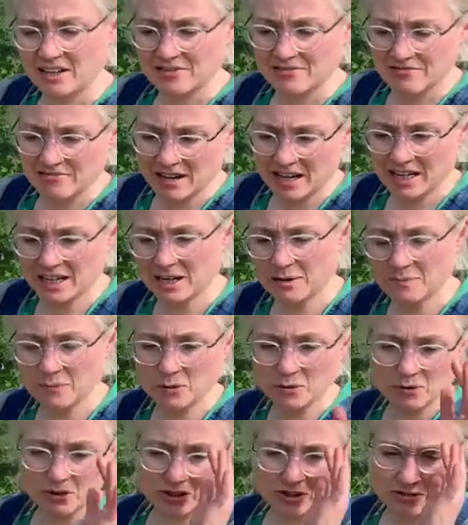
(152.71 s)
rake up
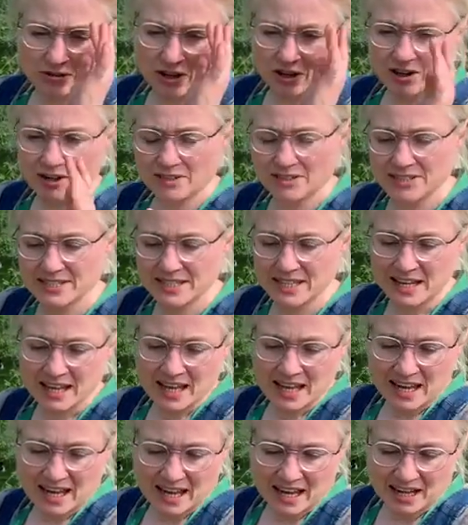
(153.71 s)
all the grass,
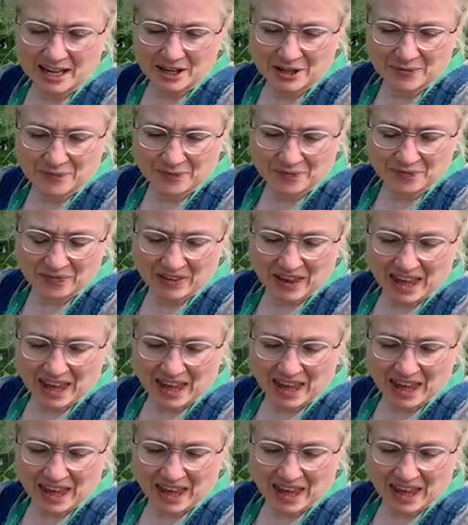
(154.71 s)
and